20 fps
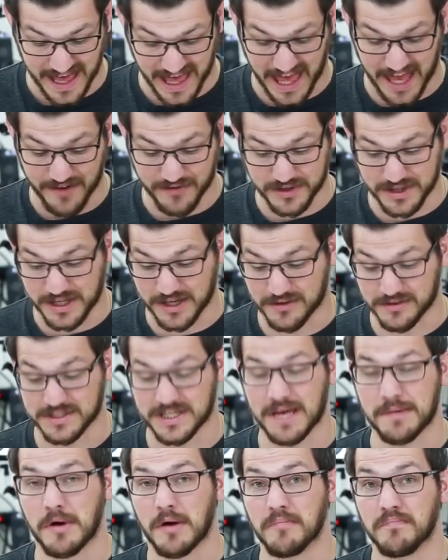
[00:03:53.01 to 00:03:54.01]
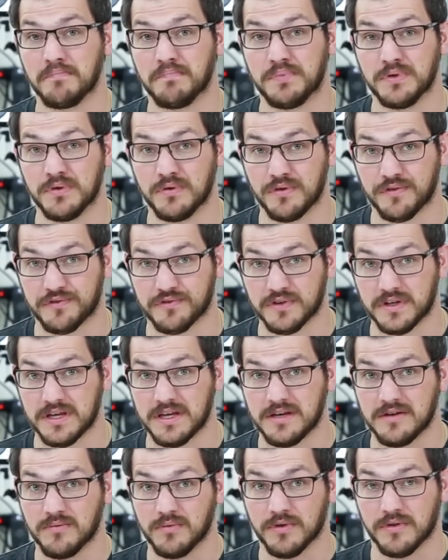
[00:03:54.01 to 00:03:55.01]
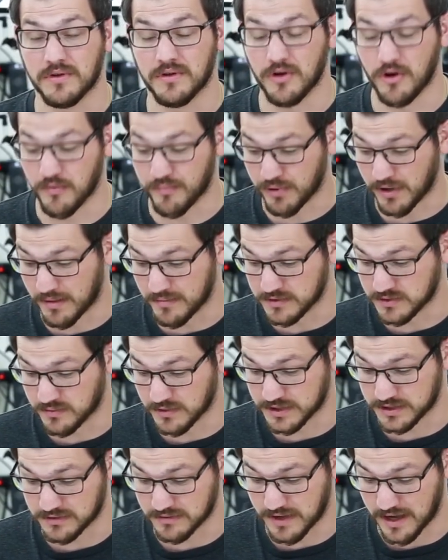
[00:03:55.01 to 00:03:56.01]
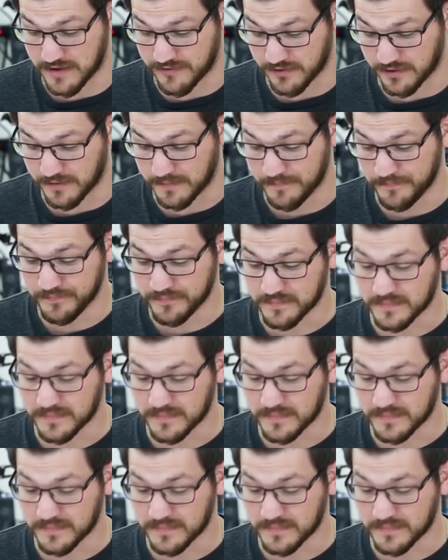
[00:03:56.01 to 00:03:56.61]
Everything else came out beautifully with no problems whatsoever.